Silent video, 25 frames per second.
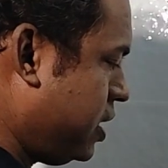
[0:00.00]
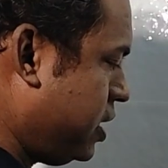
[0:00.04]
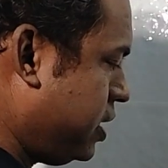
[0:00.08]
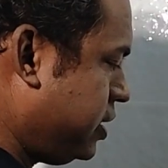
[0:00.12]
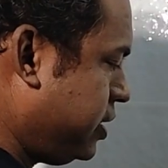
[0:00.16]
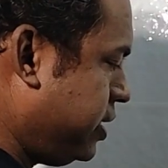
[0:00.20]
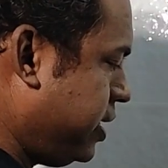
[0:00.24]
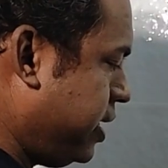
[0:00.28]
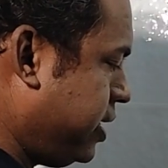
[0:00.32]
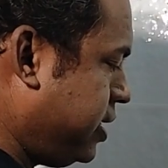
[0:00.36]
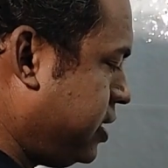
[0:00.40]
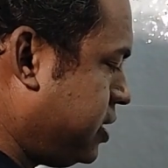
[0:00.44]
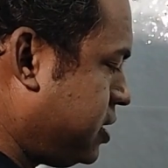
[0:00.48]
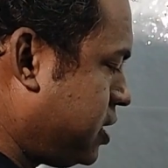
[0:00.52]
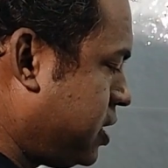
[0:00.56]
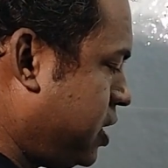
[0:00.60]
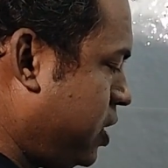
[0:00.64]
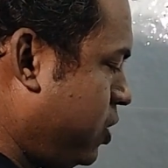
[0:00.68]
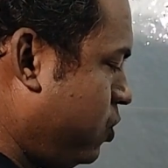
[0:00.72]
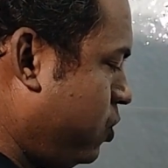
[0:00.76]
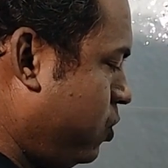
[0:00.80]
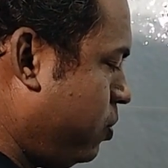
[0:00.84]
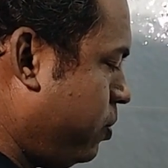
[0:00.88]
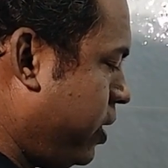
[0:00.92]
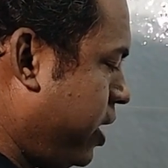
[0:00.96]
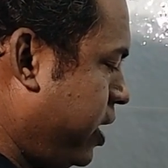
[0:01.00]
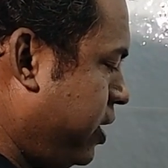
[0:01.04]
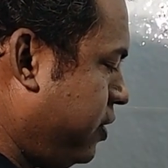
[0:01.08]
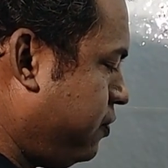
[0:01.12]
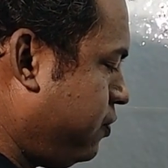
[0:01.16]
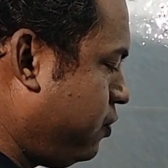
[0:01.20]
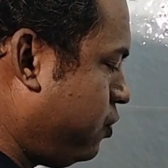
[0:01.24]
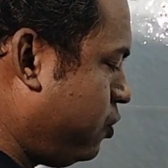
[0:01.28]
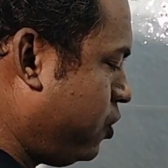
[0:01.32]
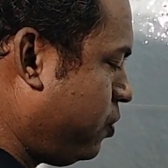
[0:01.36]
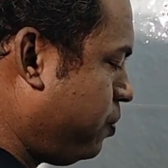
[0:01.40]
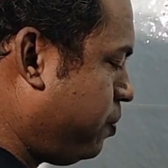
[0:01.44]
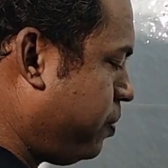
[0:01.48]
That is Q by
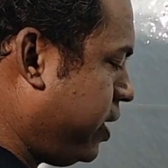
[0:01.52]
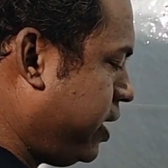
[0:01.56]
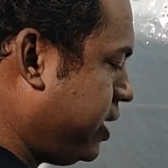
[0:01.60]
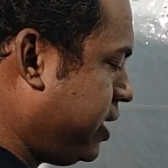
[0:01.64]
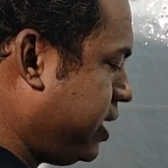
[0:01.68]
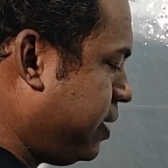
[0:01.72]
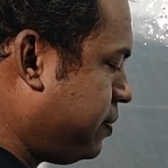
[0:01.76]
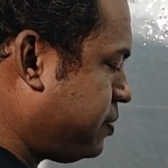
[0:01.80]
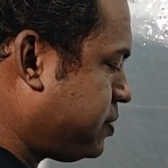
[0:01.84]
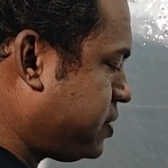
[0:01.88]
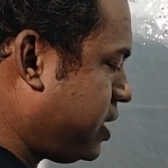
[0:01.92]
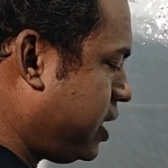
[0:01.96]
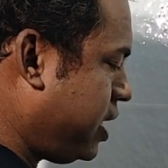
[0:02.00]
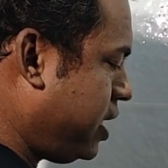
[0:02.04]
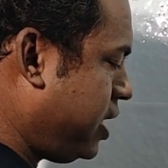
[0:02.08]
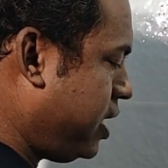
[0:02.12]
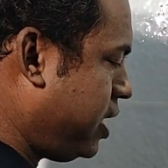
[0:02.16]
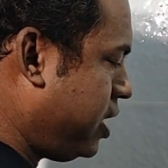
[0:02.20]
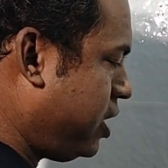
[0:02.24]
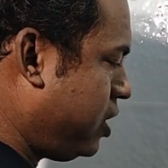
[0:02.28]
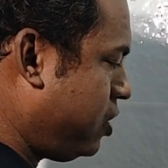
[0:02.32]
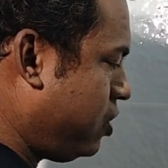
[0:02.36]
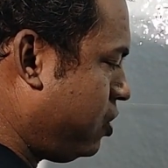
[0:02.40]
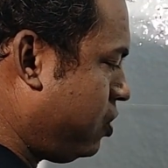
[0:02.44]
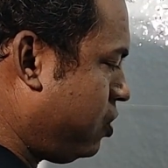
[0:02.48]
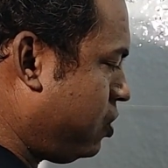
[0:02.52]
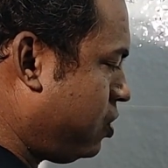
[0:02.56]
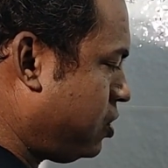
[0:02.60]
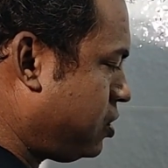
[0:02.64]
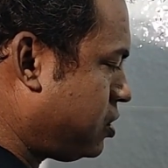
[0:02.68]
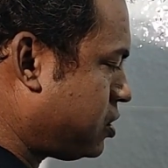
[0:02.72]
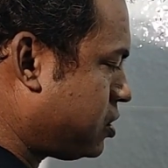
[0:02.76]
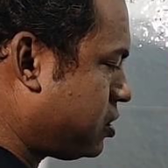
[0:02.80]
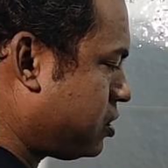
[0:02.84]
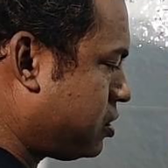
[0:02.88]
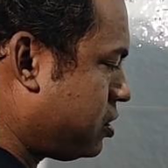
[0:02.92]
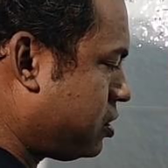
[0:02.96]
4 pi epsilon naught.